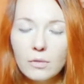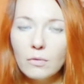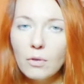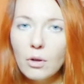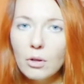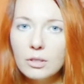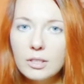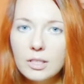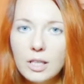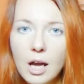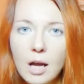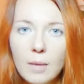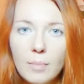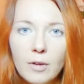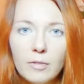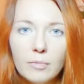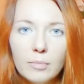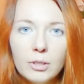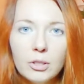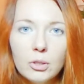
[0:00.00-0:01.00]
of all
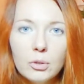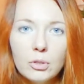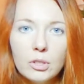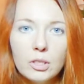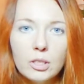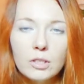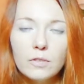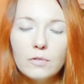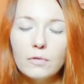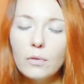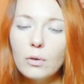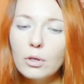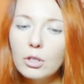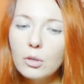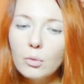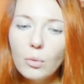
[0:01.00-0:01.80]
time. I've been using it for